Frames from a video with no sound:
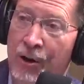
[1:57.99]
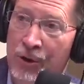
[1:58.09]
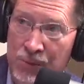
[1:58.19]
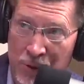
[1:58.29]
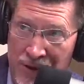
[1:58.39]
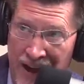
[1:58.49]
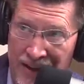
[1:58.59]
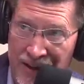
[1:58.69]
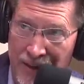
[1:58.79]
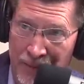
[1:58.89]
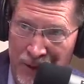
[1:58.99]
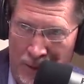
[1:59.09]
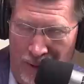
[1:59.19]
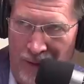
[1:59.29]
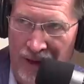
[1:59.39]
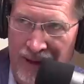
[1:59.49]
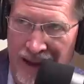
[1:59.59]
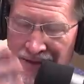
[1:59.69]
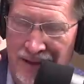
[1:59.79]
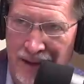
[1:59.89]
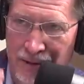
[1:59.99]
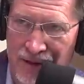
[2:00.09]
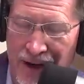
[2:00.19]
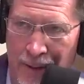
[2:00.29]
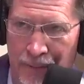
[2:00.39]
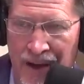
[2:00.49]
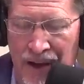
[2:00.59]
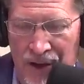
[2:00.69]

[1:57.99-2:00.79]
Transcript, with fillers: which protects $250,000 and up.